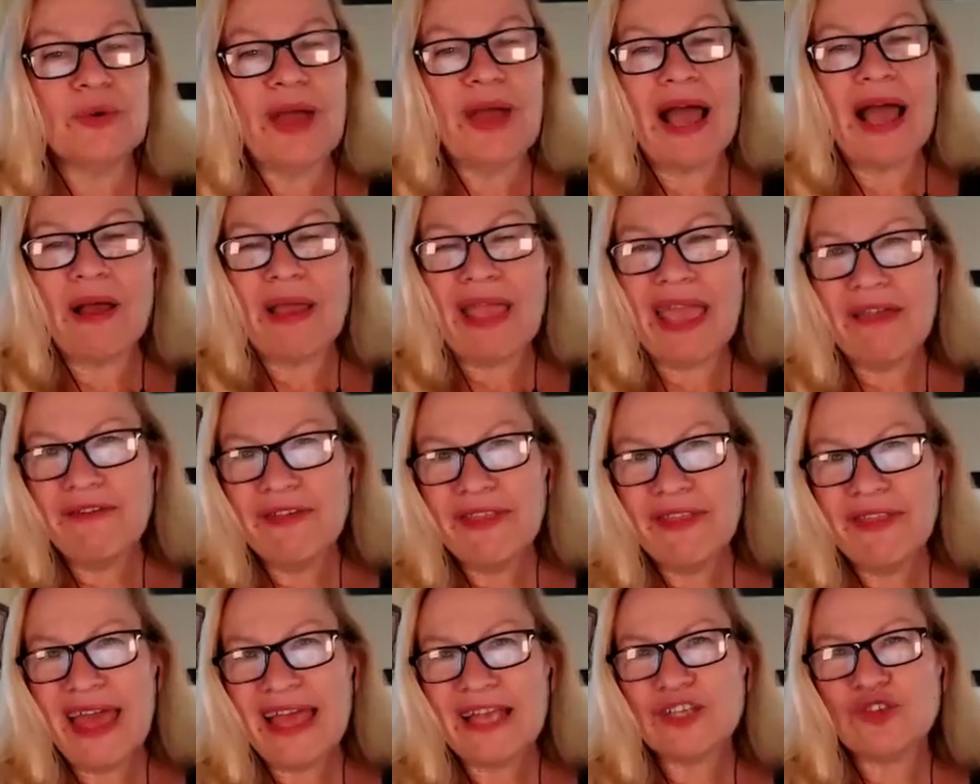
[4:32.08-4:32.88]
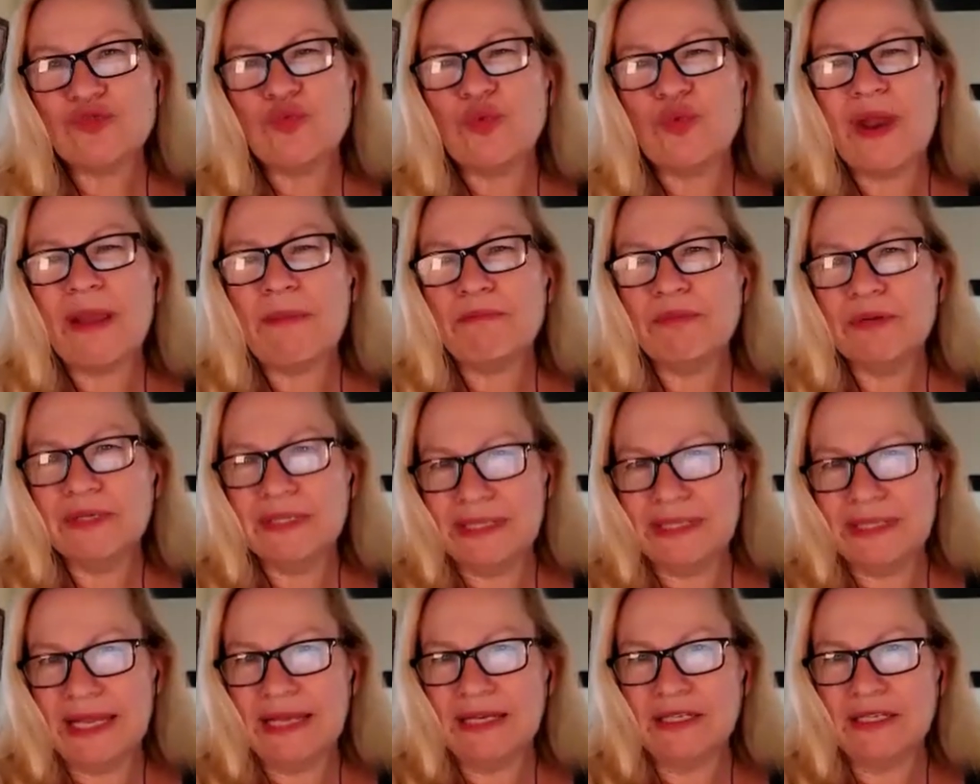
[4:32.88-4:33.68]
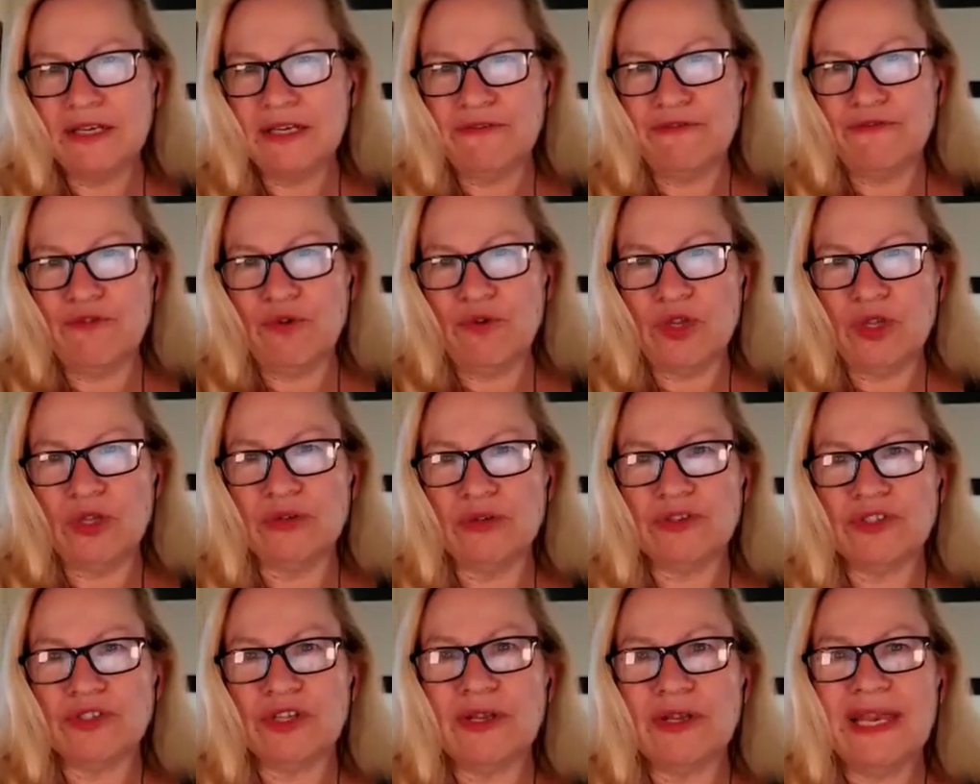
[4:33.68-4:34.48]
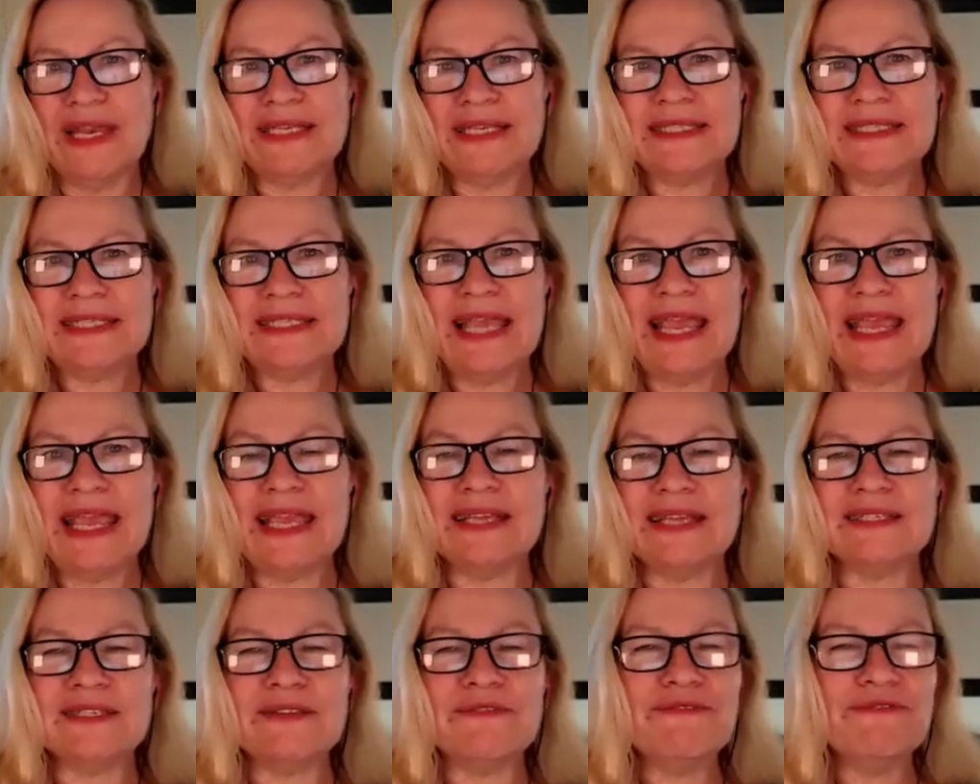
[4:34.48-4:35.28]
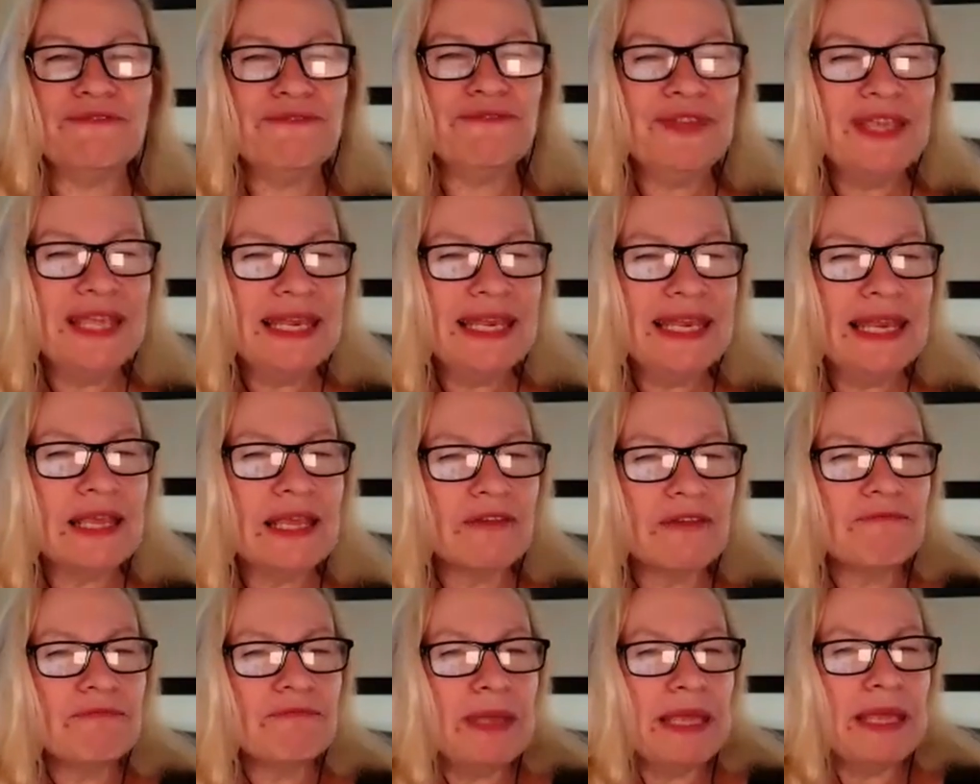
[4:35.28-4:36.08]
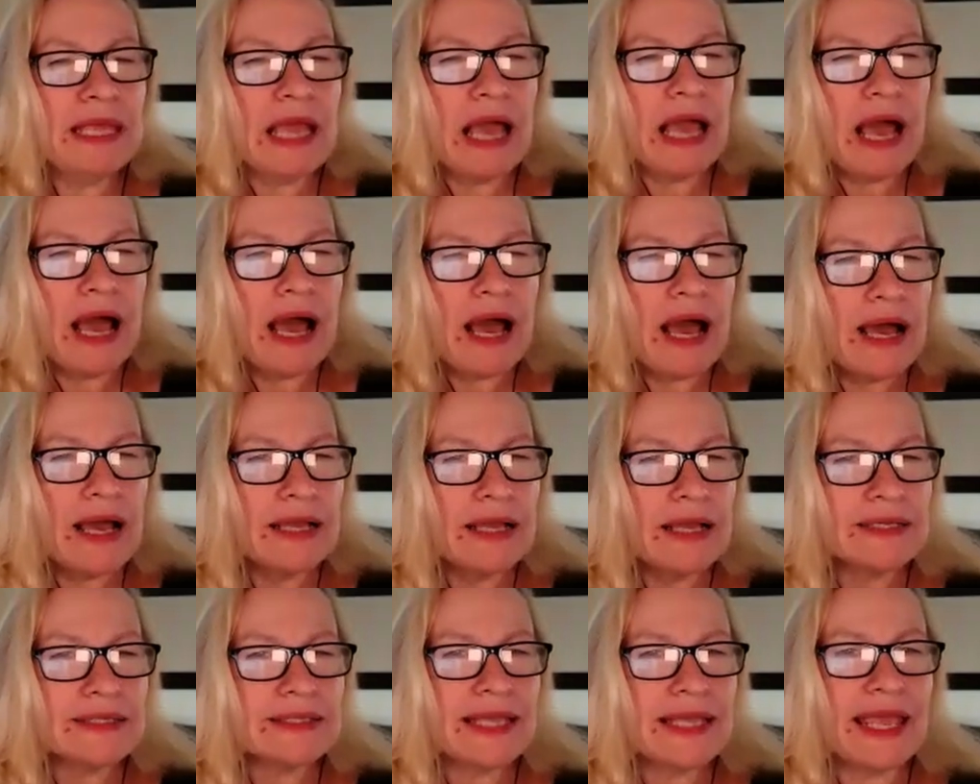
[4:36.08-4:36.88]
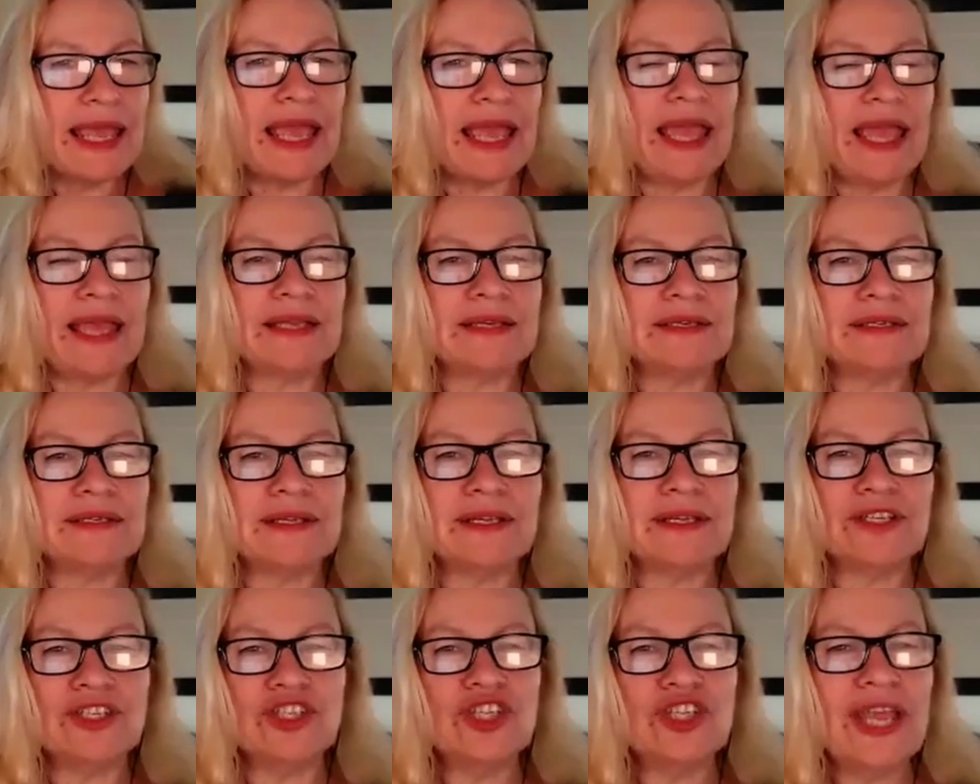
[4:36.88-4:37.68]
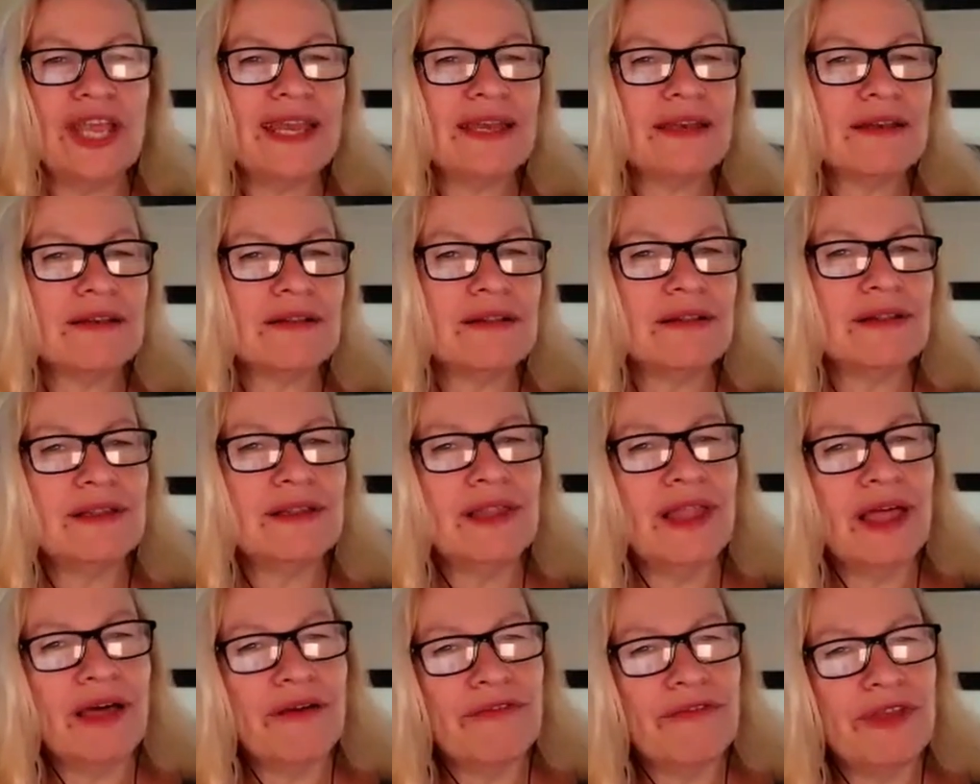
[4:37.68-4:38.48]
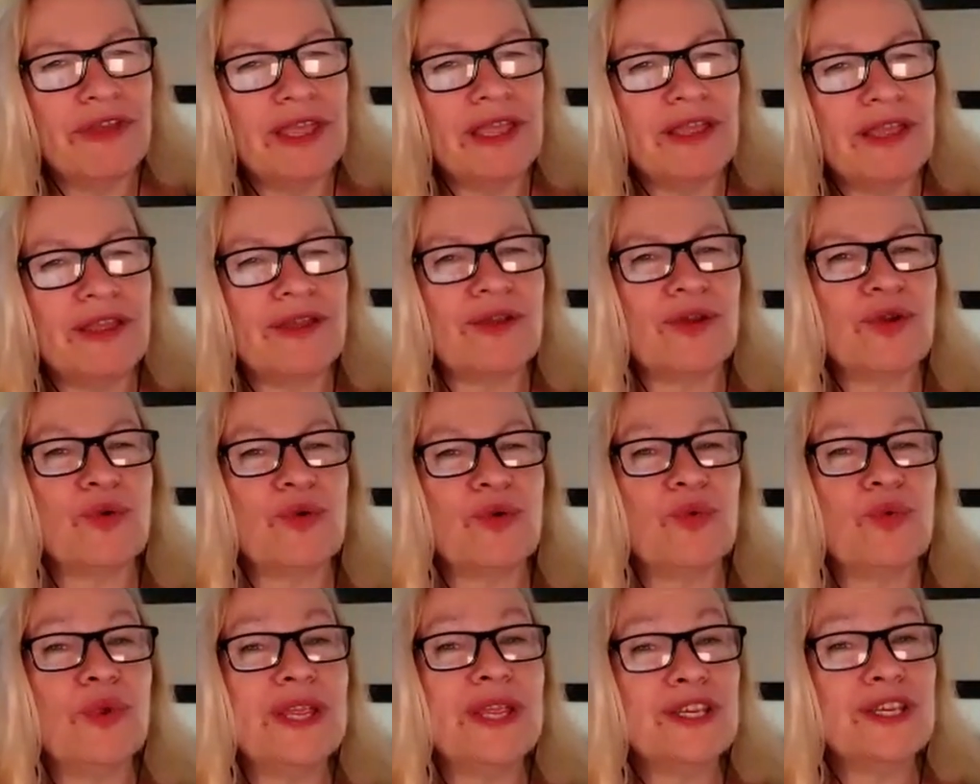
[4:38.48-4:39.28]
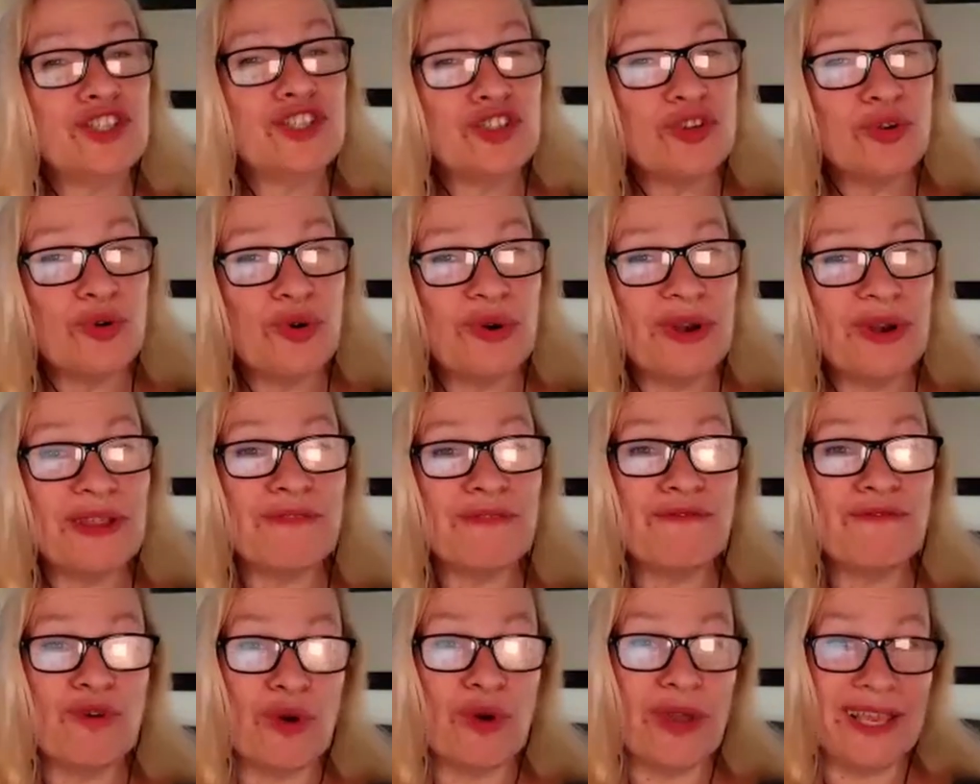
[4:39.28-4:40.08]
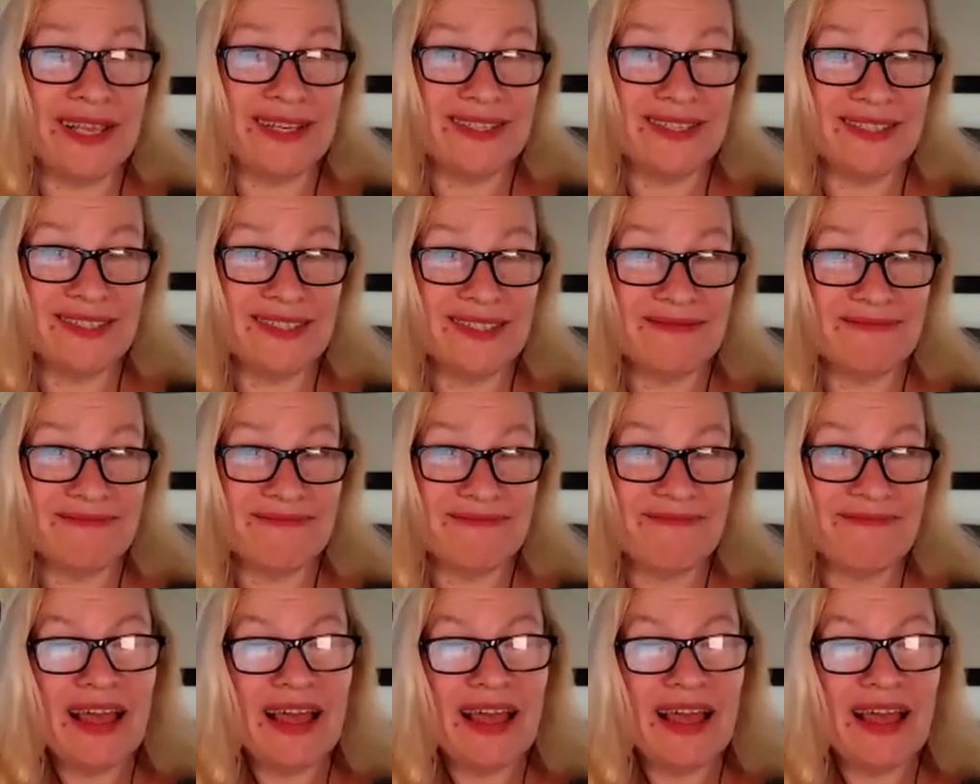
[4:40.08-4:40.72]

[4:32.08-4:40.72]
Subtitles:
So however that's represented for you, so let's say it's a feeling of being hugged and a gentle, loving, reassuring voice.